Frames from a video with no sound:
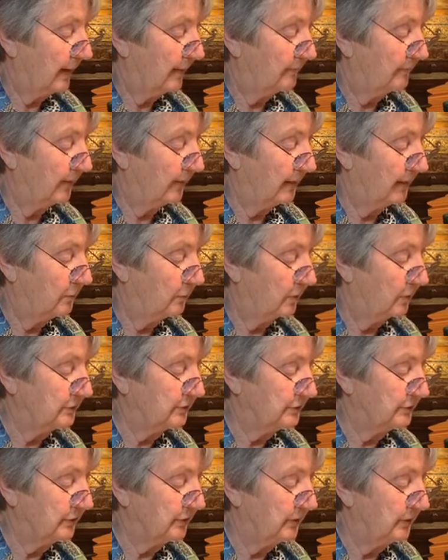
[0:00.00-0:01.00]
If anyone
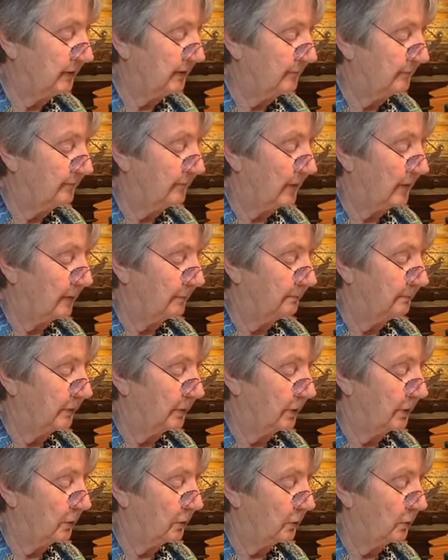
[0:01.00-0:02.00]
should give a
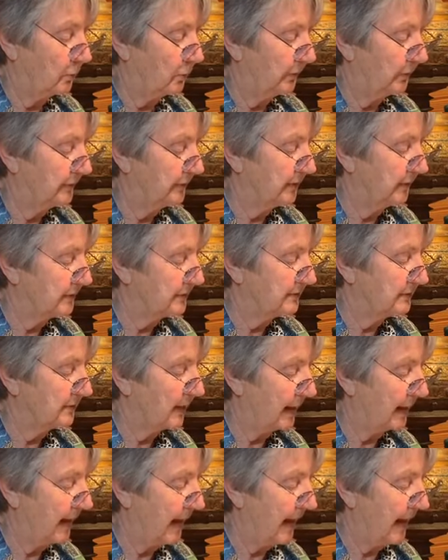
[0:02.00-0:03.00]
blow with his
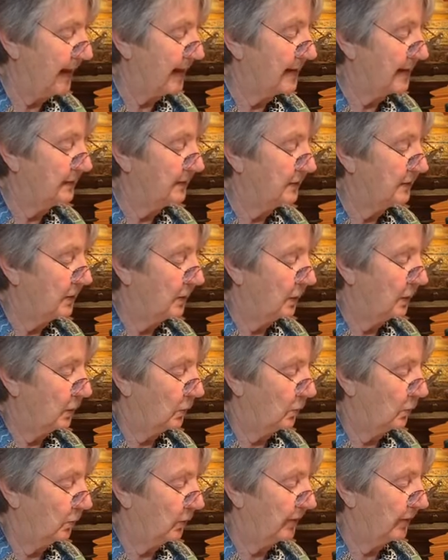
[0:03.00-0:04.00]
hand,
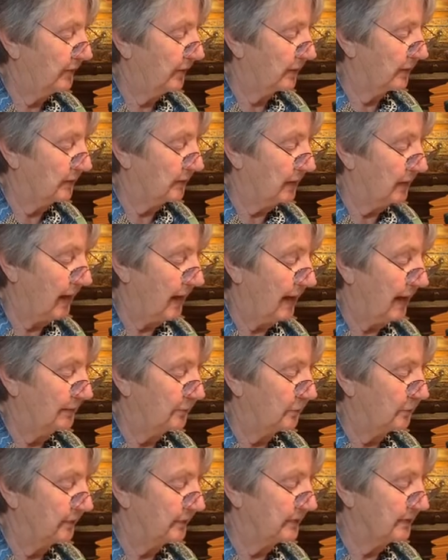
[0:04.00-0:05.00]
with a clod,
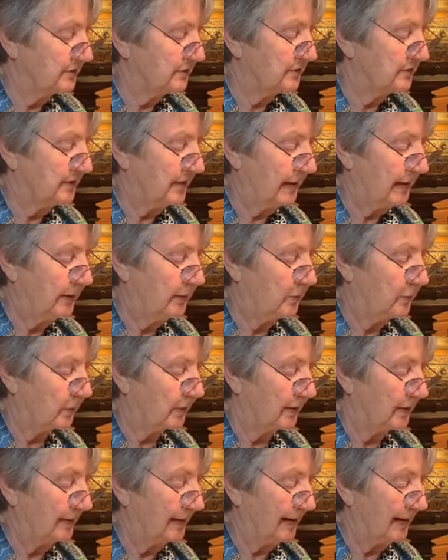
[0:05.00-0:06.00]
with a stick, or
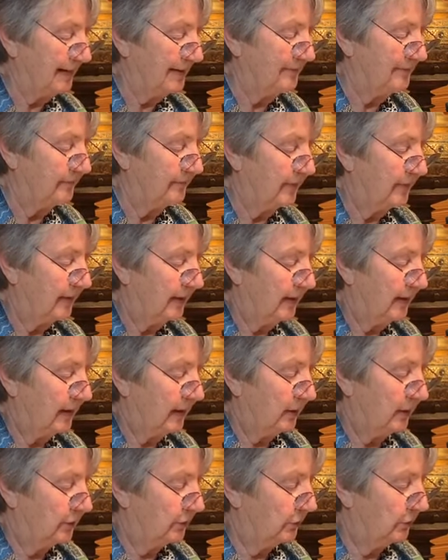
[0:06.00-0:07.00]
a knife,
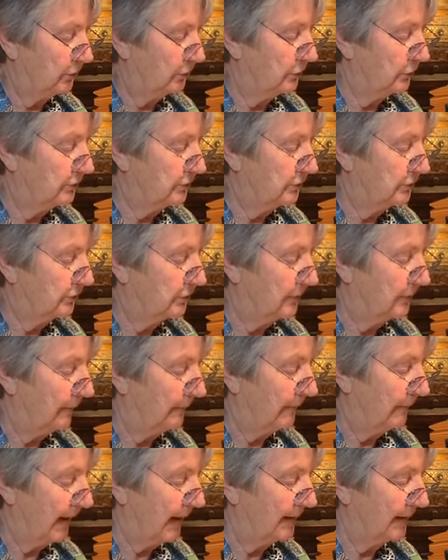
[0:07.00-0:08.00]
you should
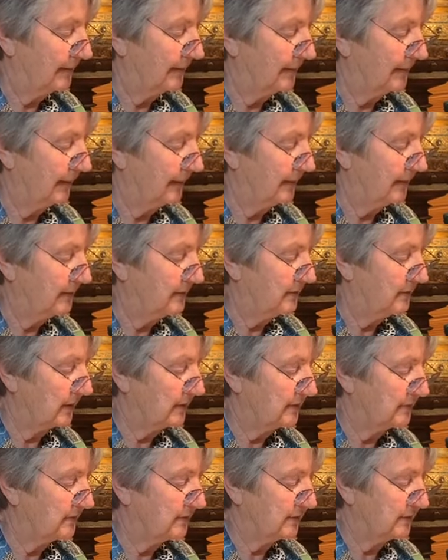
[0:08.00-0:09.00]
abandon any
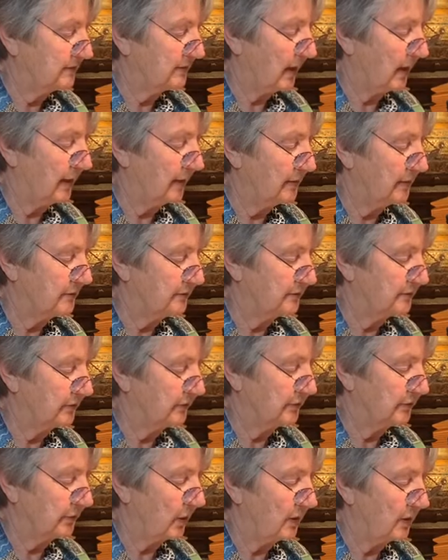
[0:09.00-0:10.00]
desires and
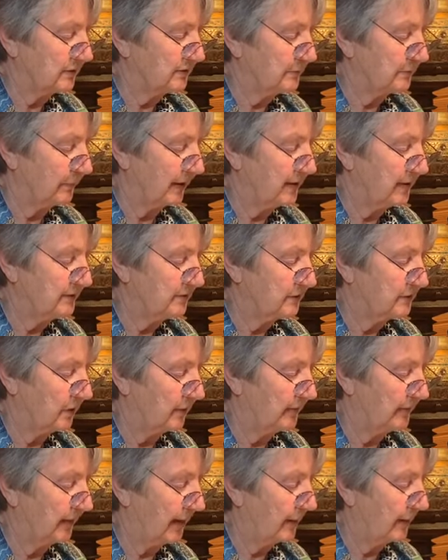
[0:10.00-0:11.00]
thoughts based
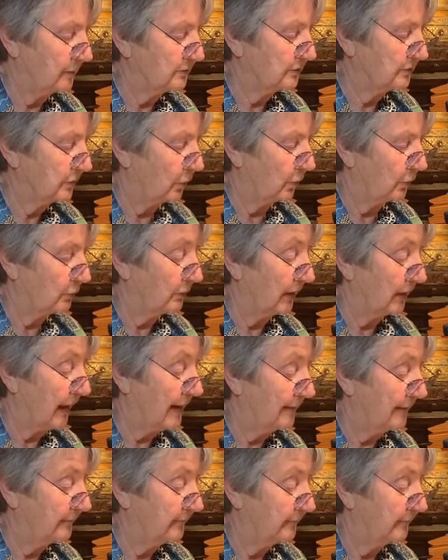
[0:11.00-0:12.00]
on the household
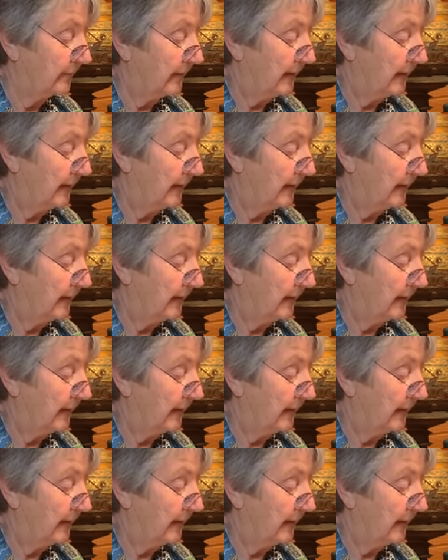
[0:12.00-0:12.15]
life.